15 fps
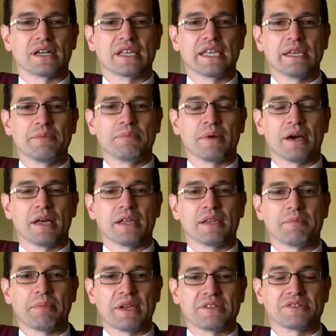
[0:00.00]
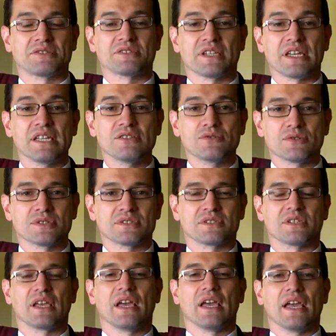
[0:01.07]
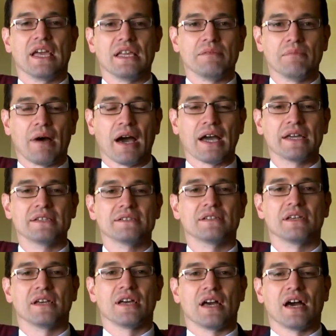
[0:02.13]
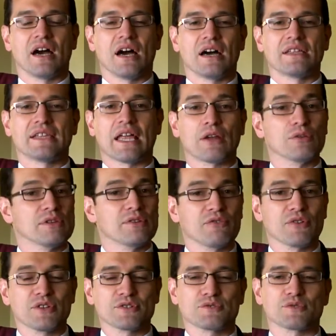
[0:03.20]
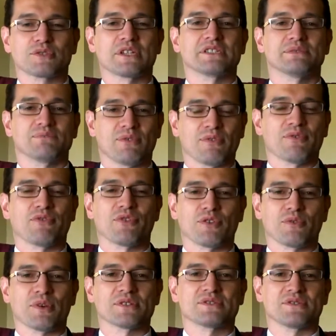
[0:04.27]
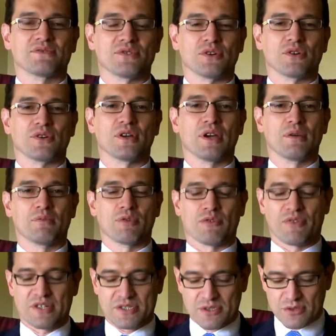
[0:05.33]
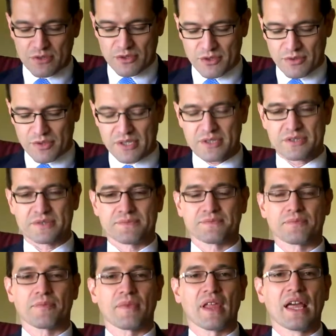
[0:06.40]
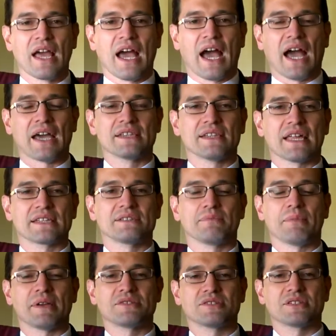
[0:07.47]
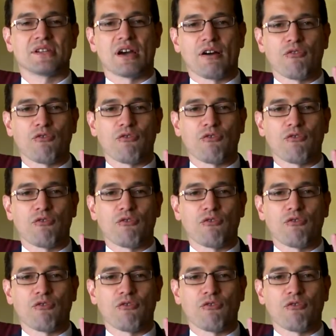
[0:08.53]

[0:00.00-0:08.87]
keep the patient's interest in mind, not only for this rotation, but for the rest of your professional careers. I'd like to mention